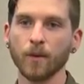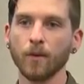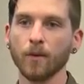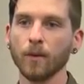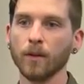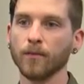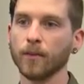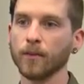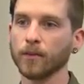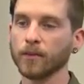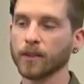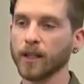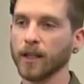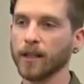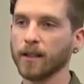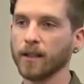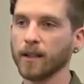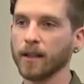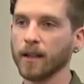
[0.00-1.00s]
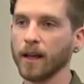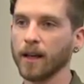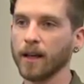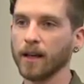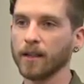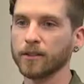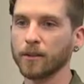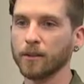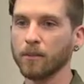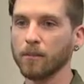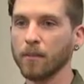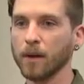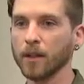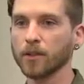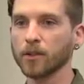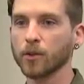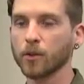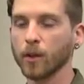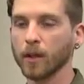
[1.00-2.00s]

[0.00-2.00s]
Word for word: Well, if you're recycling that, it's a much